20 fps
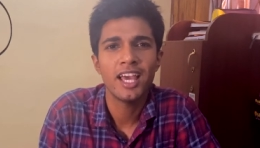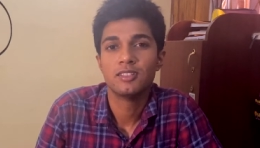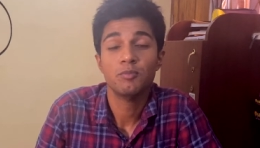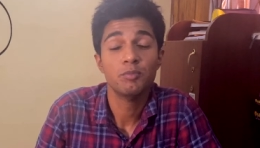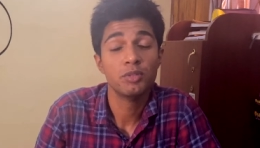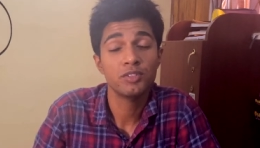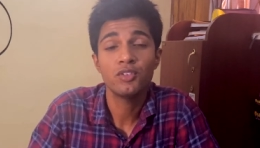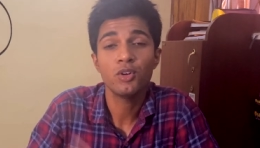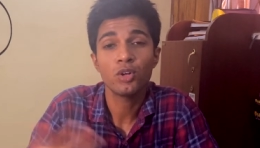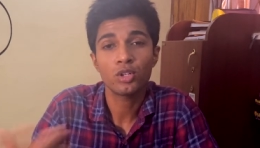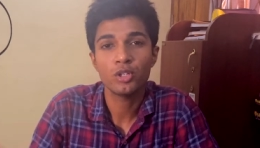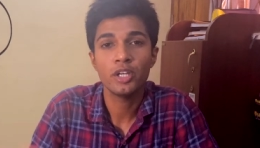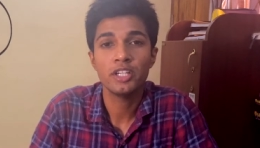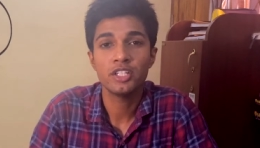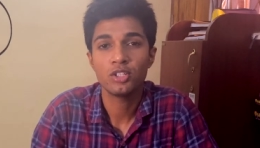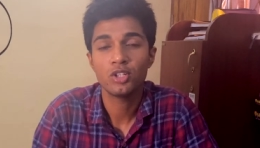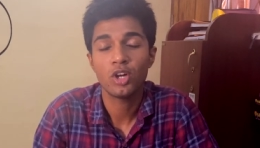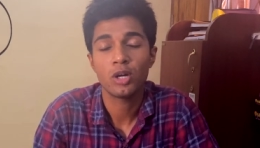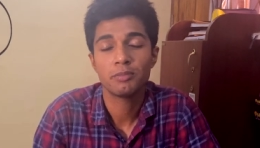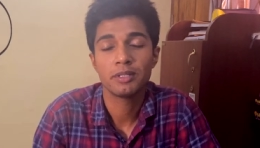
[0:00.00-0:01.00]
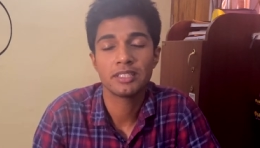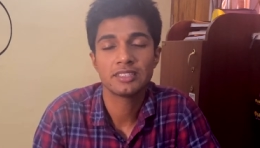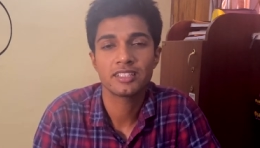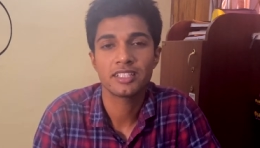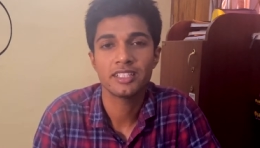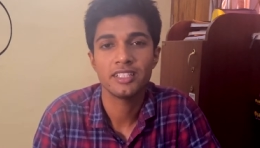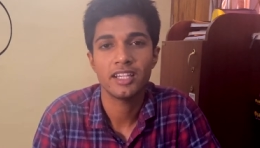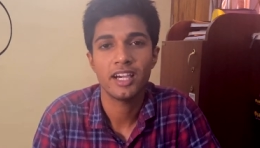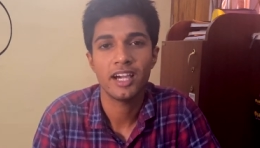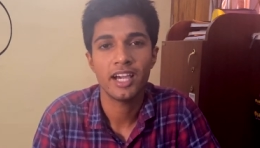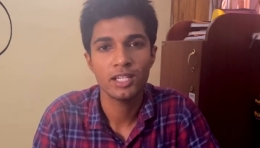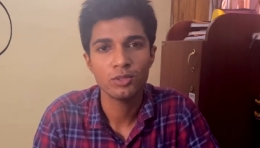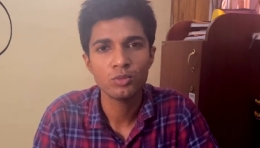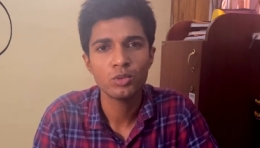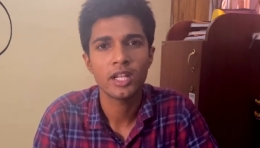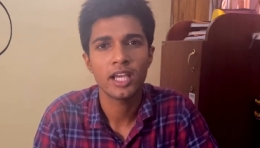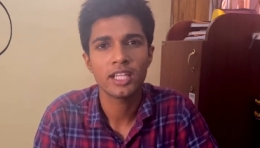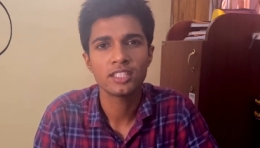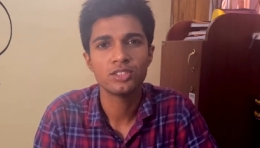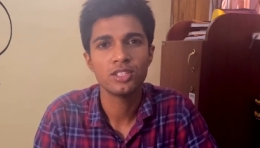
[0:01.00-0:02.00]
Before going to topic three, I would
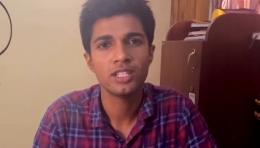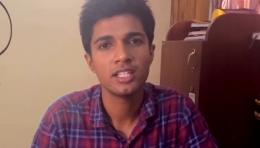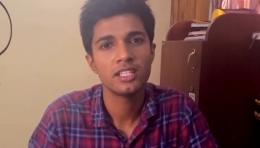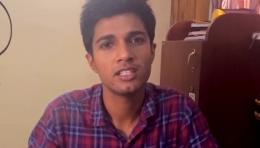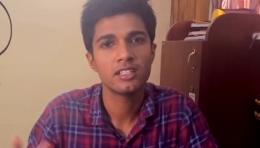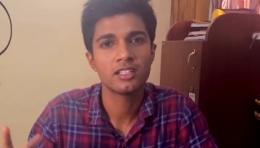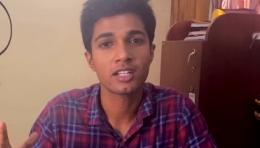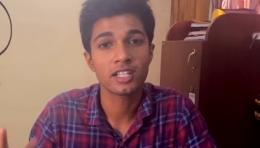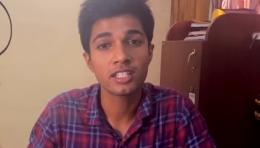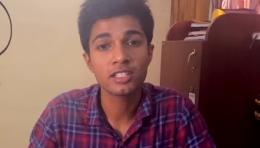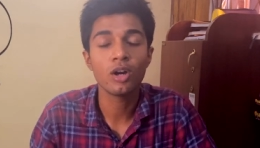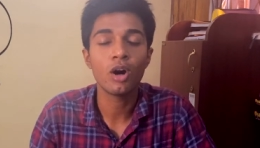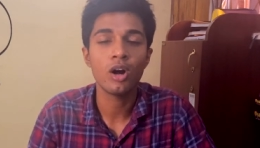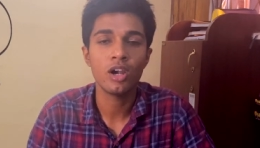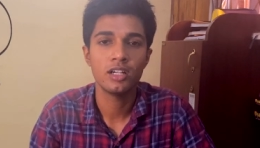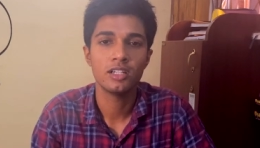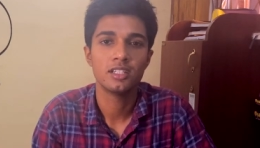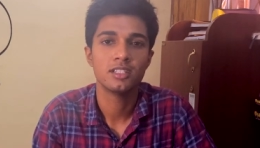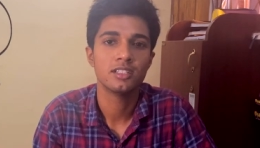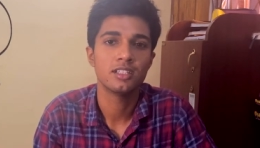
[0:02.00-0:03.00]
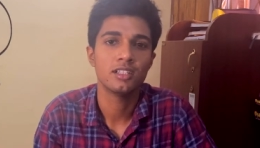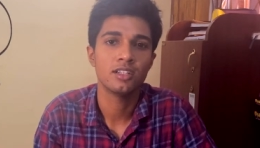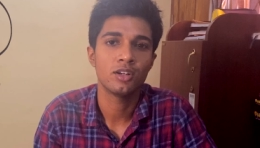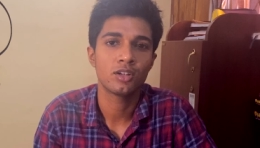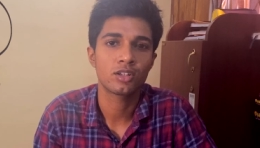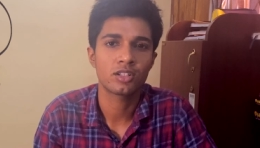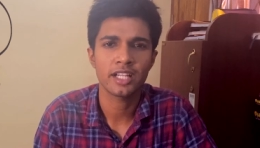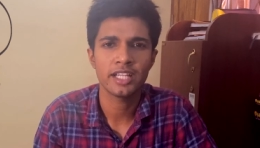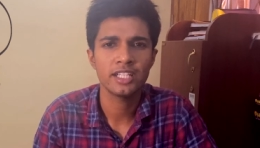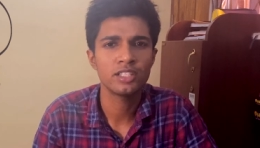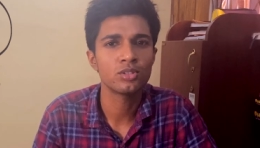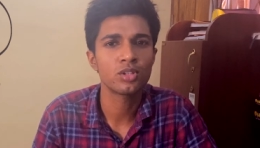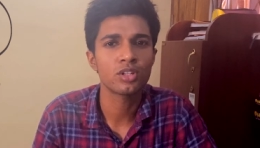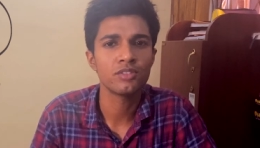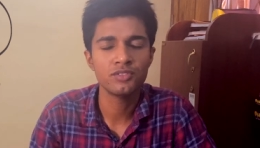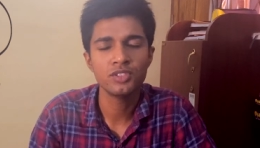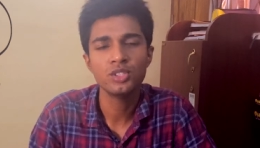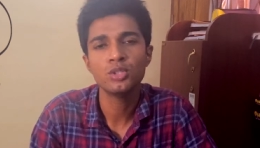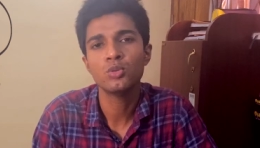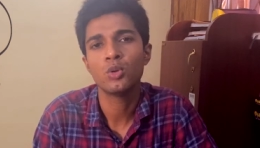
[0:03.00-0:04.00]
actually recall or try to
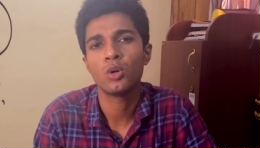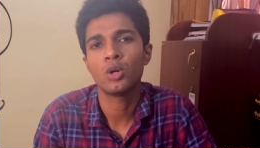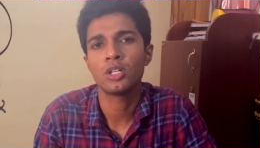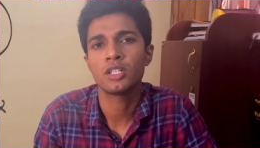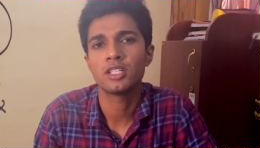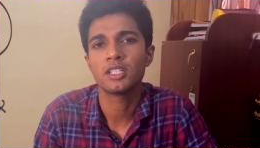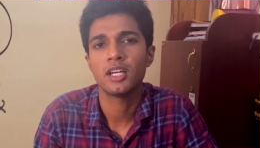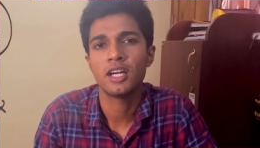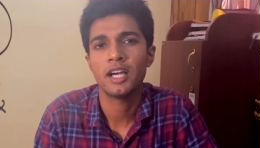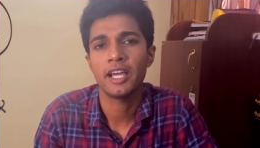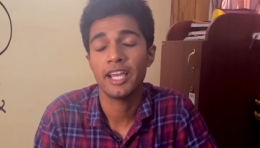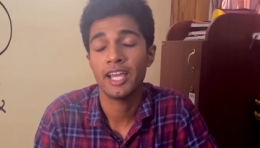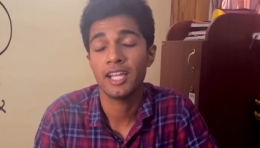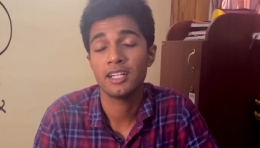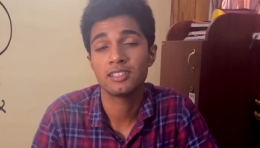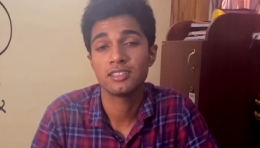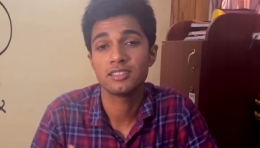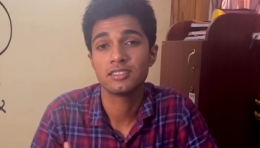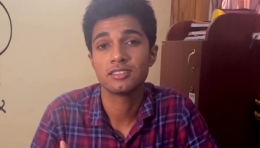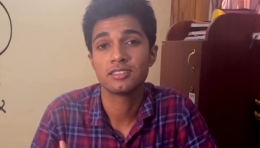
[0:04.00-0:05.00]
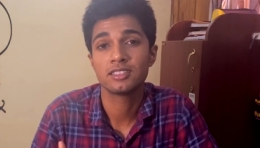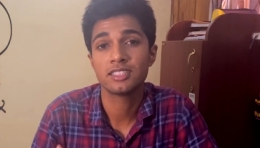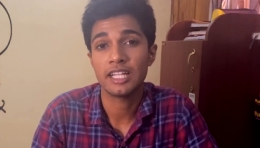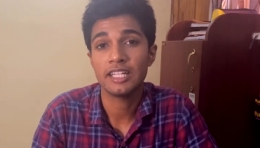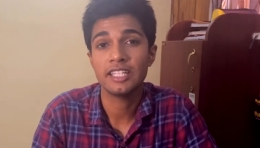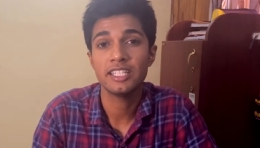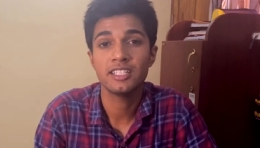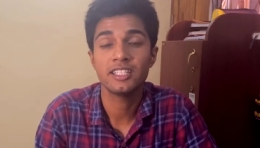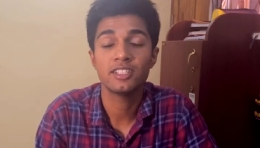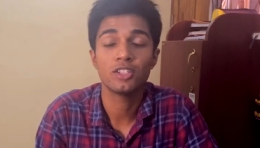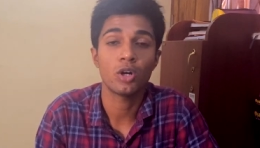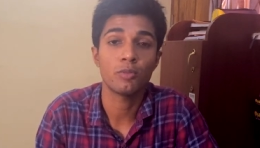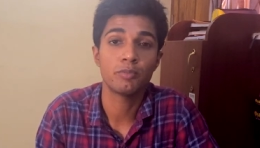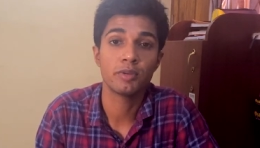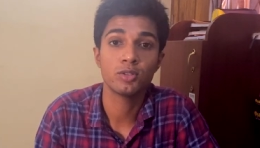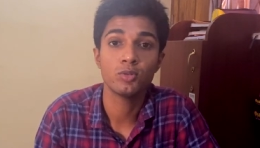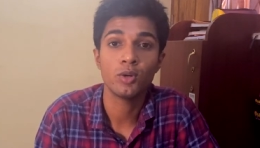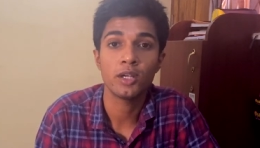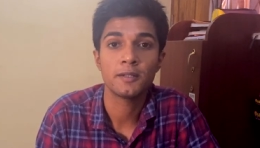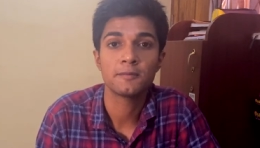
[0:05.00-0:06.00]
review what I had studied in
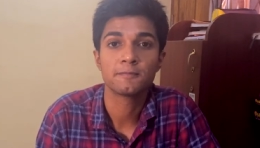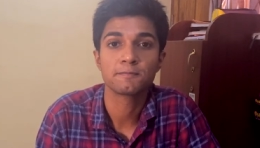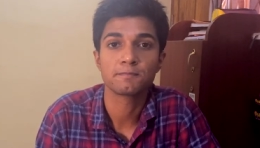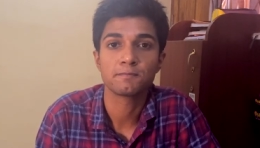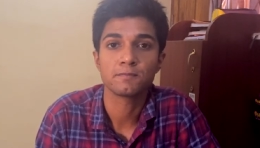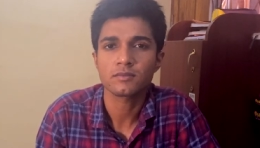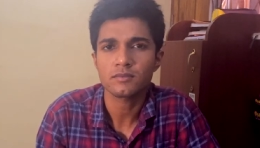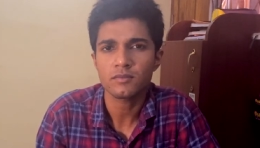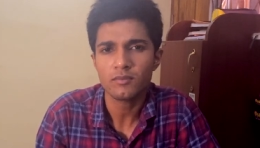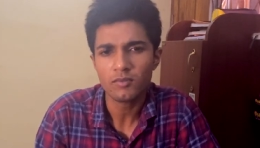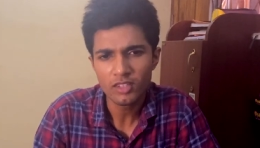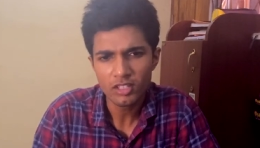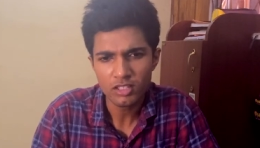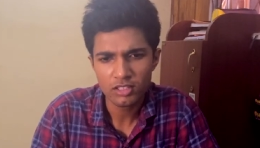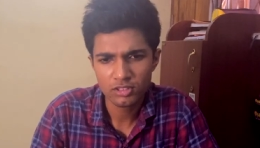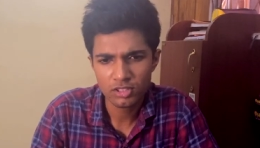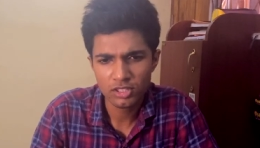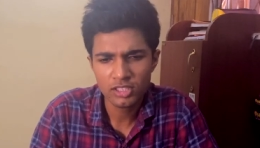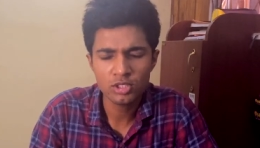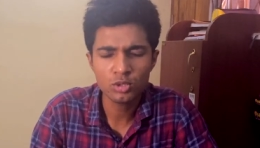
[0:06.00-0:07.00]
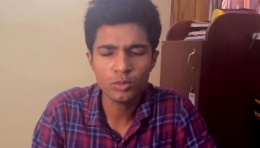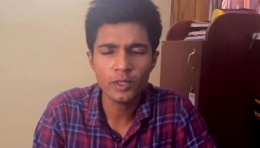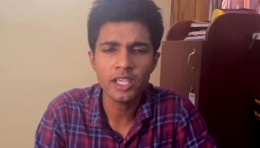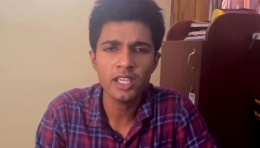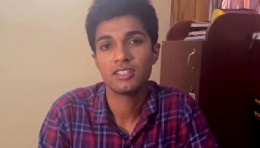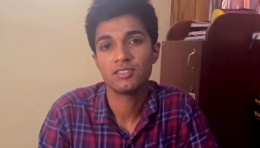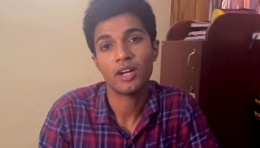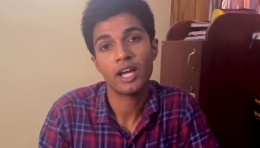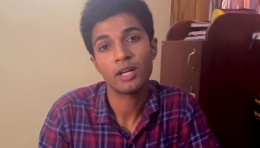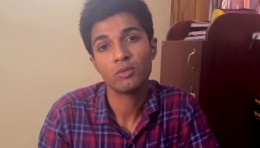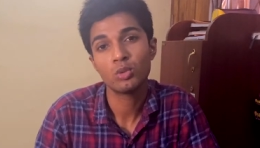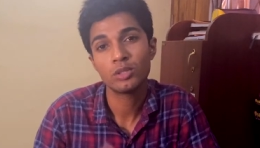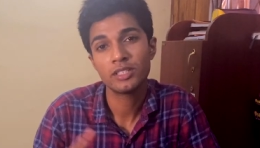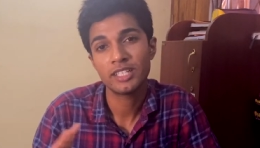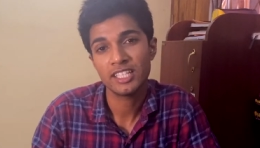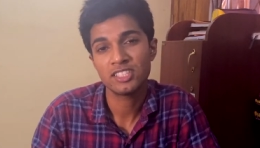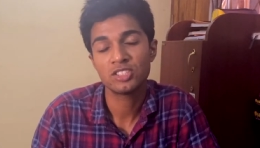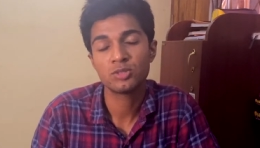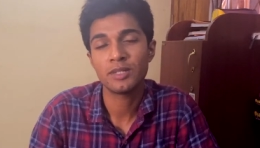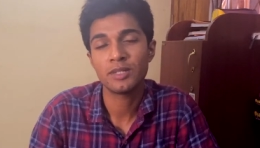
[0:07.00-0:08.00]
topic one. So this way I would test